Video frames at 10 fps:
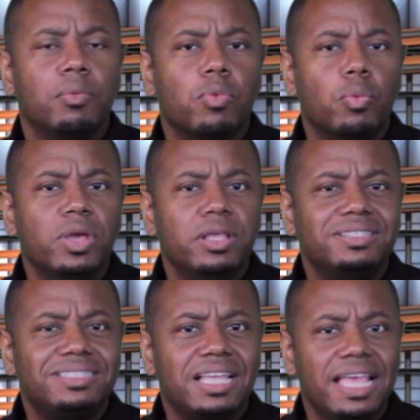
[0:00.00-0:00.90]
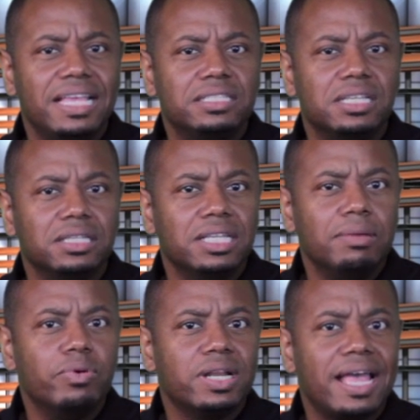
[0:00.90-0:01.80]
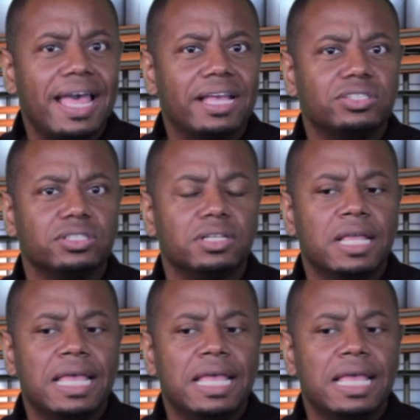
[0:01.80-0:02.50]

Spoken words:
when we take deliberate action.